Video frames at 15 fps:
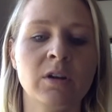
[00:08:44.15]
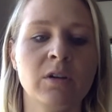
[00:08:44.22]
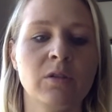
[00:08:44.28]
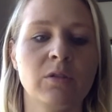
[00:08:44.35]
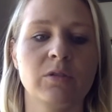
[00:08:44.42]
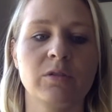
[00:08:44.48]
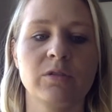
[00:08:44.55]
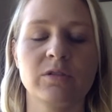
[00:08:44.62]

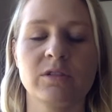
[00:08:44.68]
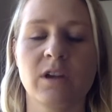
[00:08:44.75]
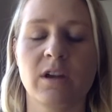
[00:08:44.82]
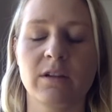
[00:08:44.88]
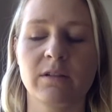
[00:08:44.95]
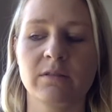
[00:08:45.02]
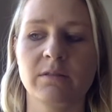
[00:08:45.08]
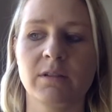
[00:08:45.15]
or there's not
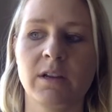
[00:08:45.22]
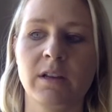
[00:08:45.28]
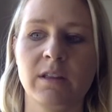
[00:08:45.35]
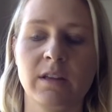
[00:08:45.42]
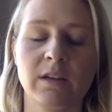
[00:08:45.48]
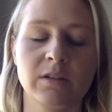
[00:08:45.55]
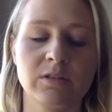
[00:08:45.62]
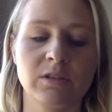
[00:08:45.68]

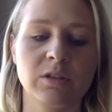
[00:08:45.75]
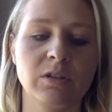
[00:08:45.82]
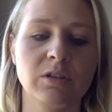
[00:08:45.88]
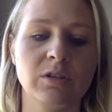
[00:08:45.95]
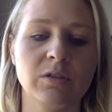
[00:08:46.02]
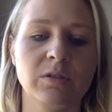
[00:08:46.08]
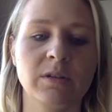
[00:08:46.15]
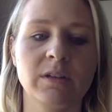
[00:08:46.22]
anything else to
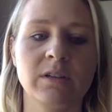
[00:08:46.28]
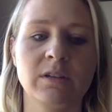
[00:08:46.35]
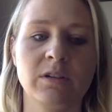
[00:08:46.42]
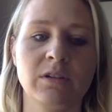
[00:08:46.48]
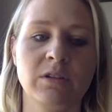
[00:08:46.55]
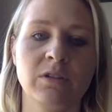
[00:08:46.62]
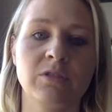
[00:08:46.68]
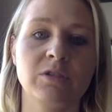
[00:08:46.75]
do and
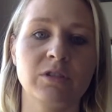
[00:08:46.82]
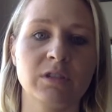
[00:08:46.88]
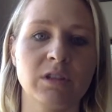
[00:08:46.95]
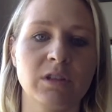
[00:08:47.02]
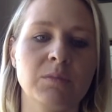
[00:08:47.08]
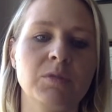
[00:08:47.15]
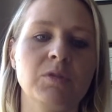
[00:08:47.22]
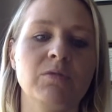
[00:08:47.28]
you're just in
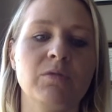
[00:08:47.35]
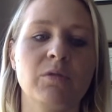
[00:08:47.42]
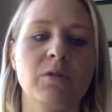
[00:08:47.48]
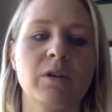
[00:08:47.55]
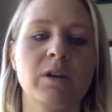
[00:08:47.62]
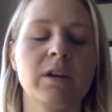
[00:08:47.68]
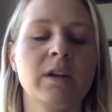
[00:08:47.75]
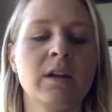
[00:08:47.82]
the mood for
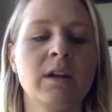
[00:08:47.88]
it.